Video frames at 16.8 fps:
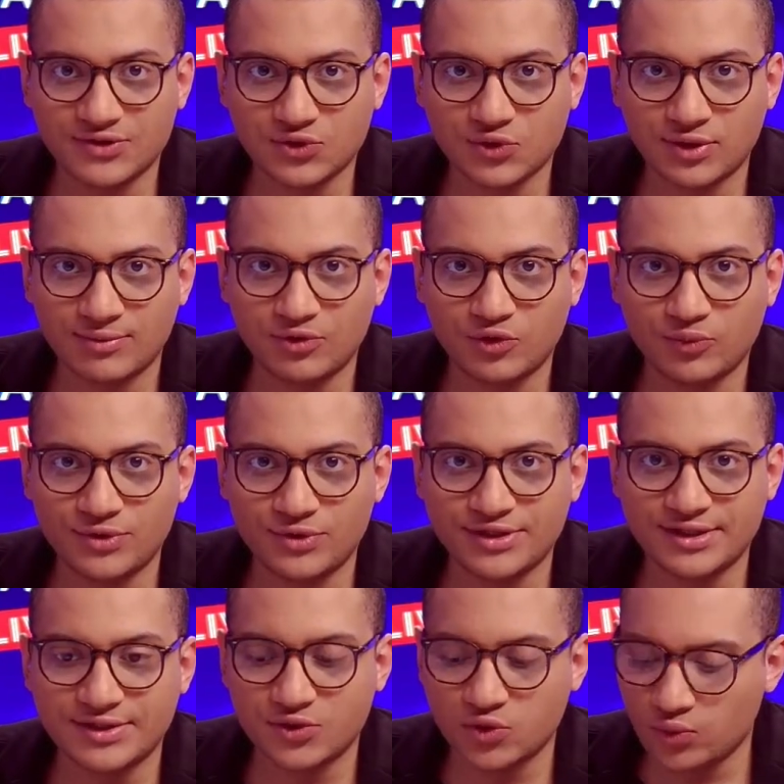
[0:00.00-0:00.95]
emlyon
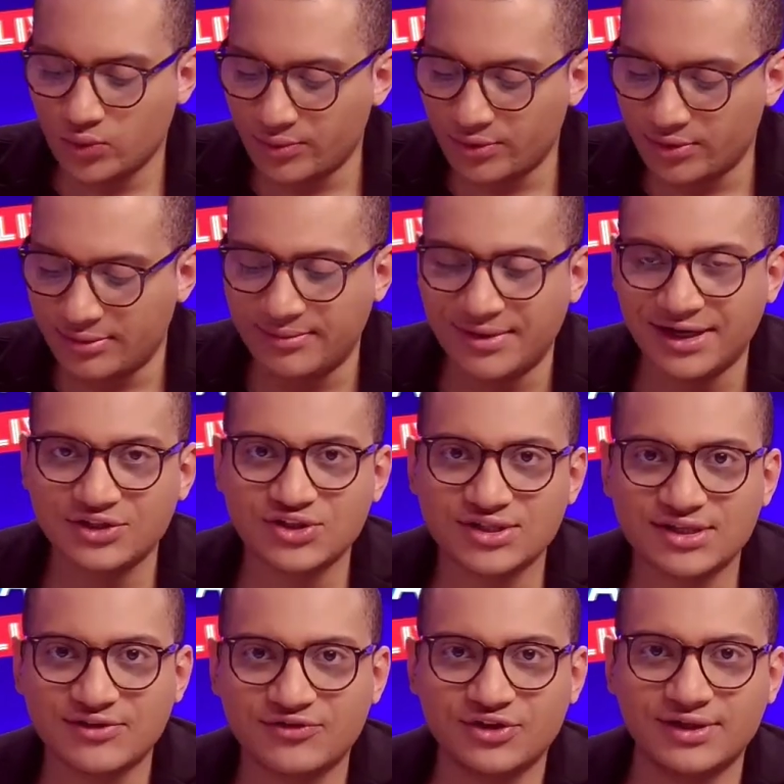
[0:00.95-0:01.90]
Business School. We will be back
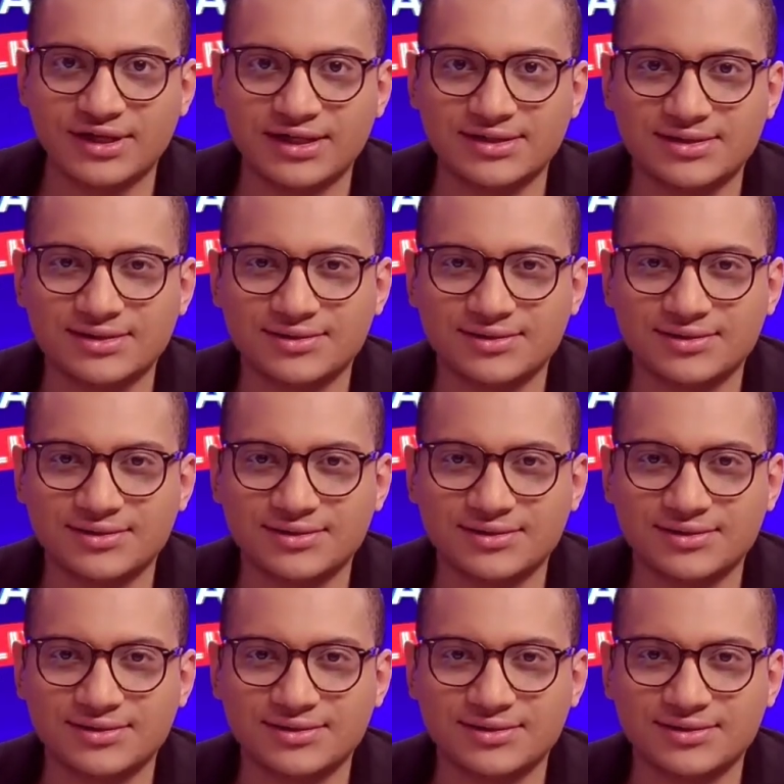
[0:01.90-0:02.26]
just after that.